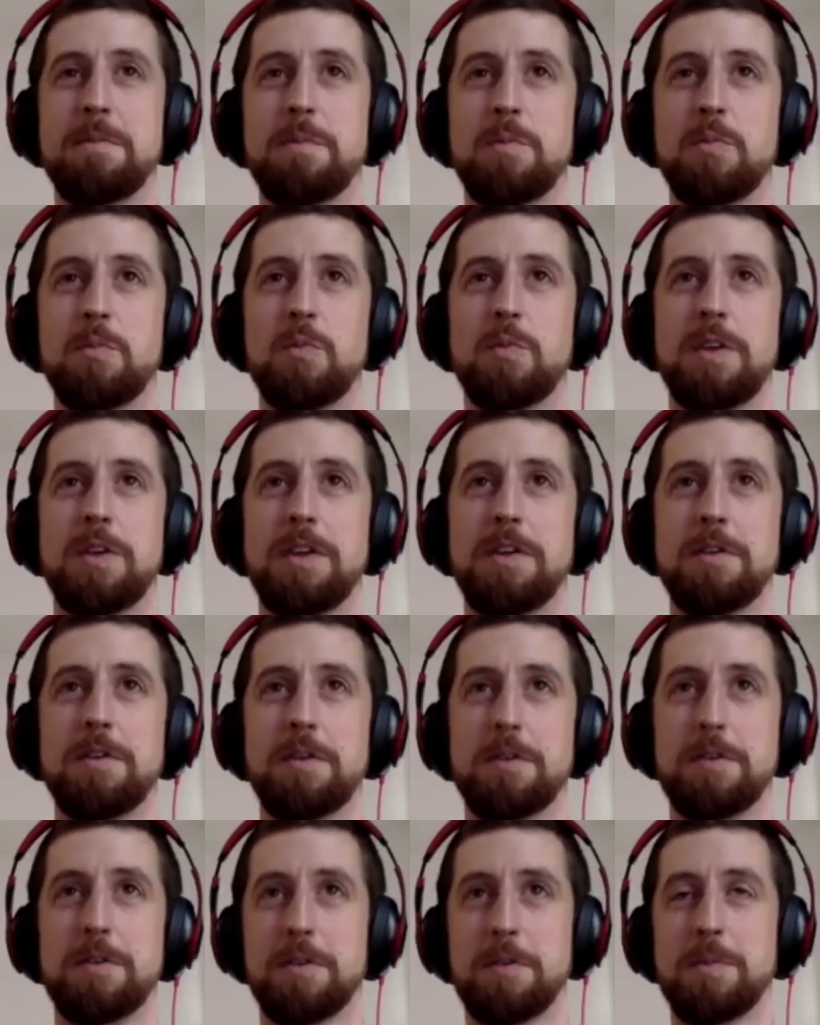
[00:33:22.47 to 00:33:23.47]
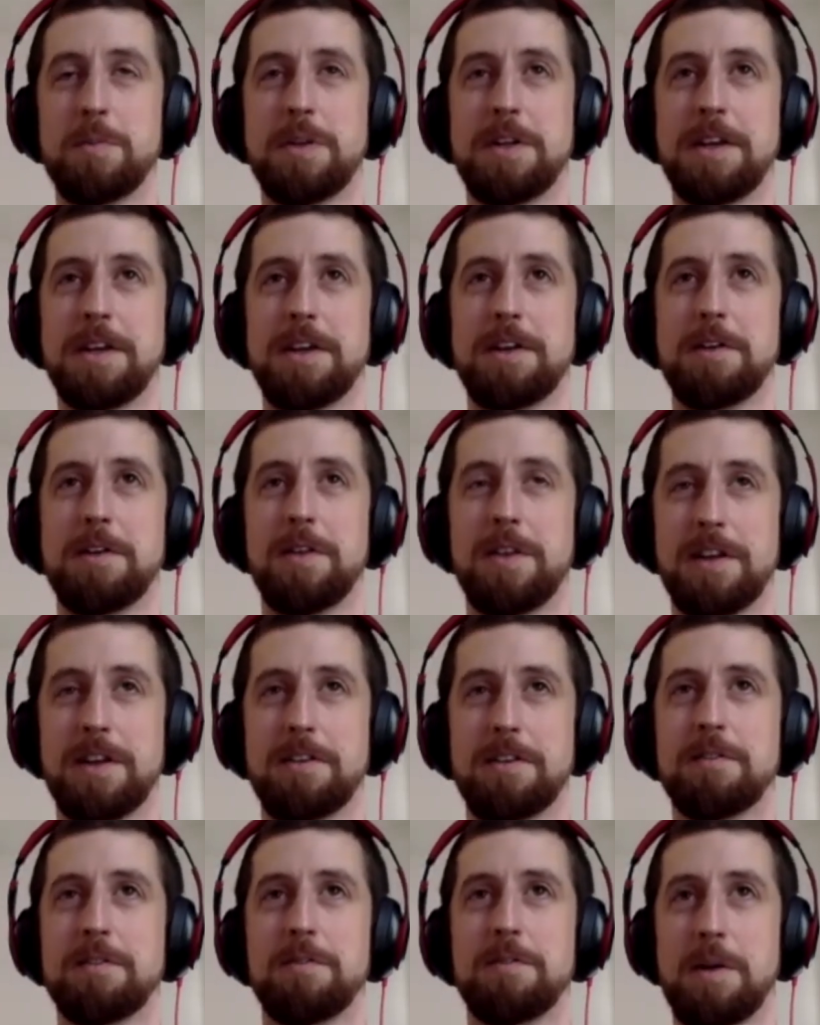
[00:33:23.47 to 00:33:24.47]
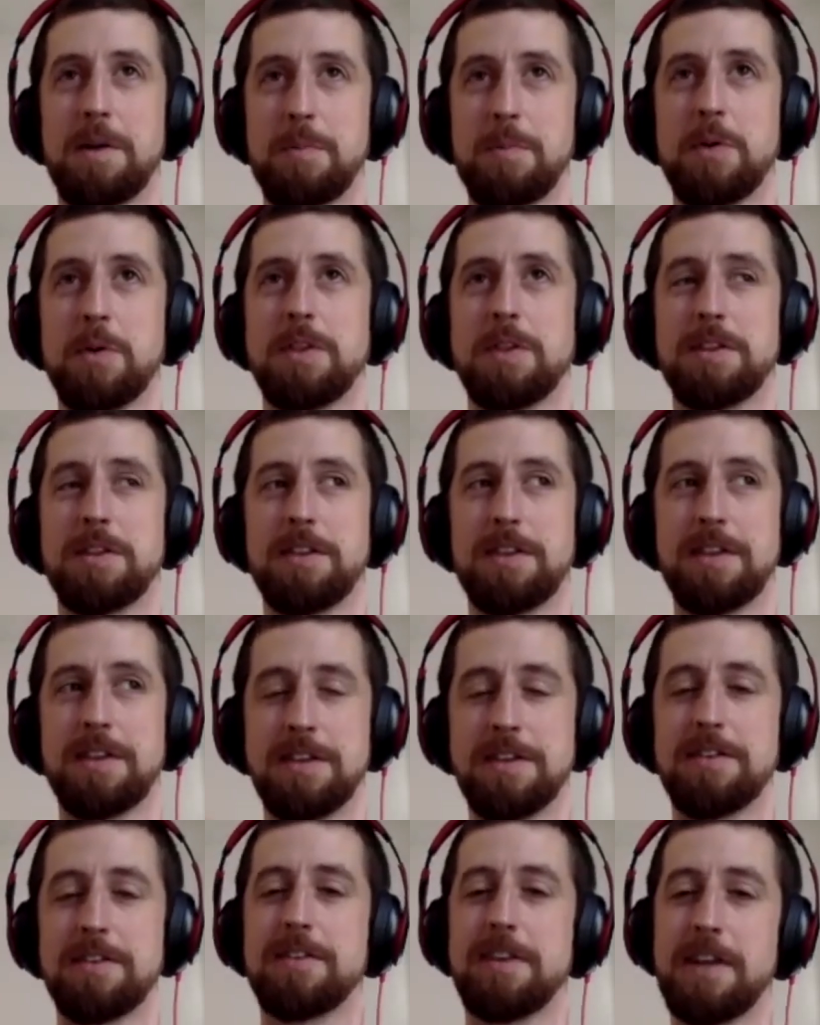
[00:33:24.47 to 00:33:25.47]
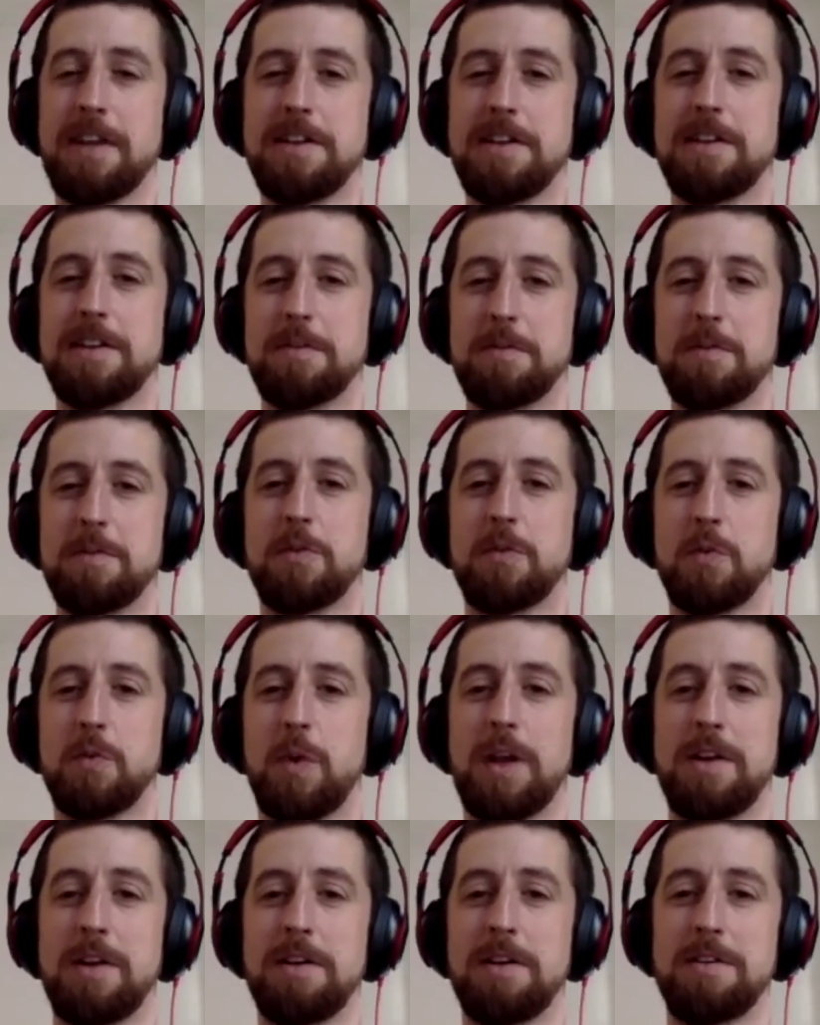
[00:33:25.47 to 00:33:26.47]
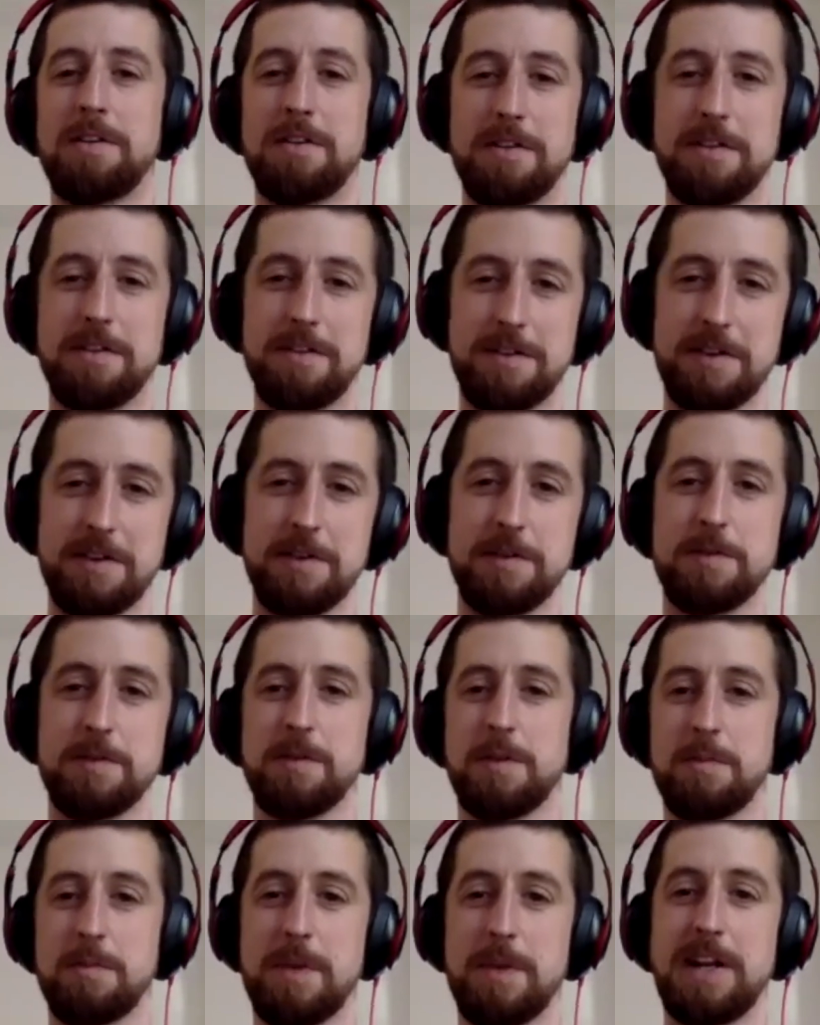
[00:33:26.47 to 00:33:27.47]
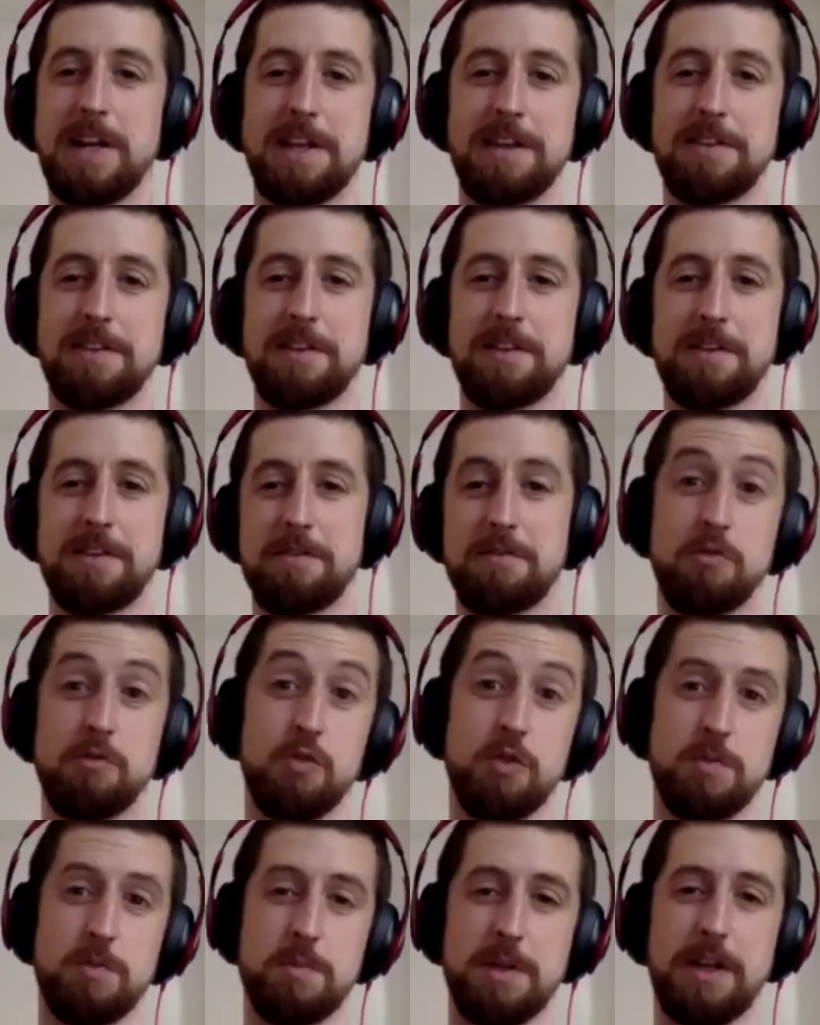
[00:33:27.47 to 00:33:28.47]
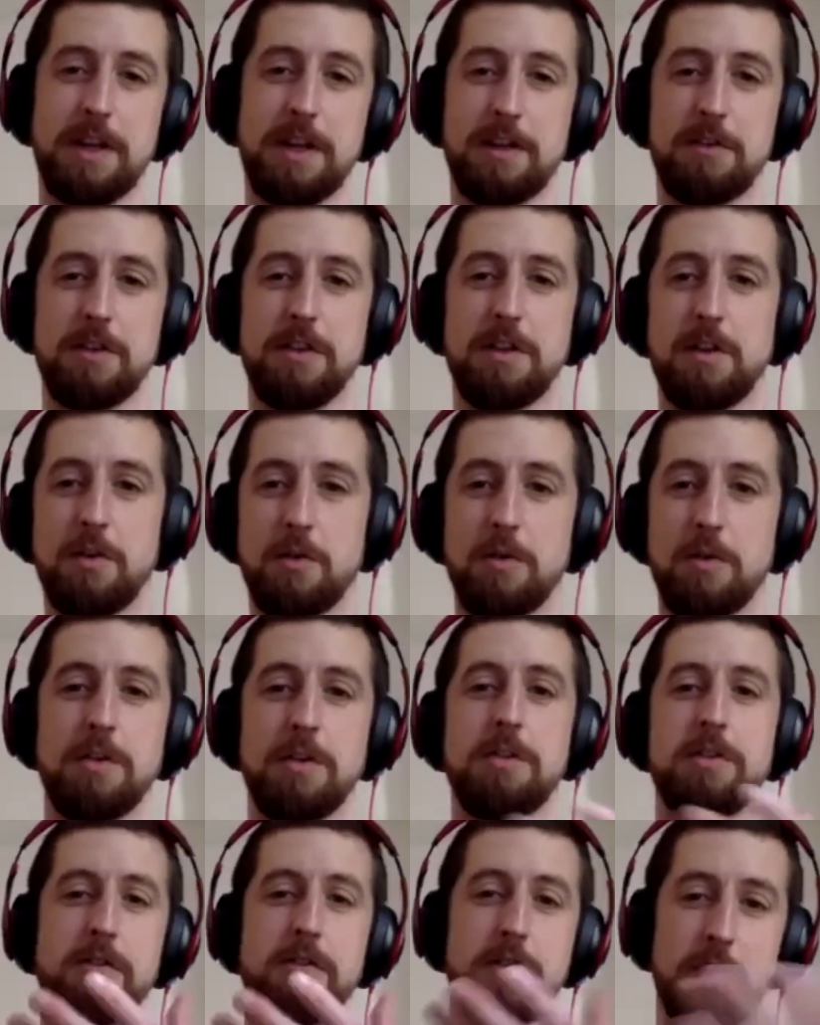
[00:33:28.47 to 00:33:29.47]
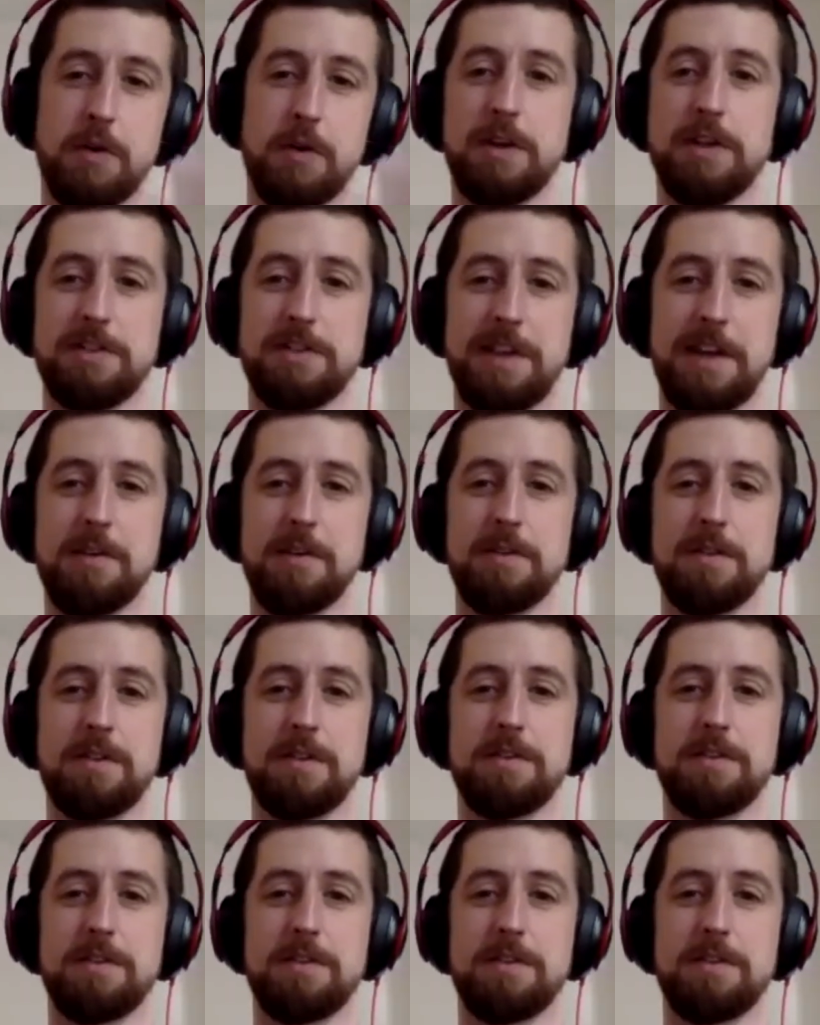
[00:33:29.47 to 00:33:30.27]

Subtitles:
hear also in particular that point that the incentives, when the money is in particular in the North going south,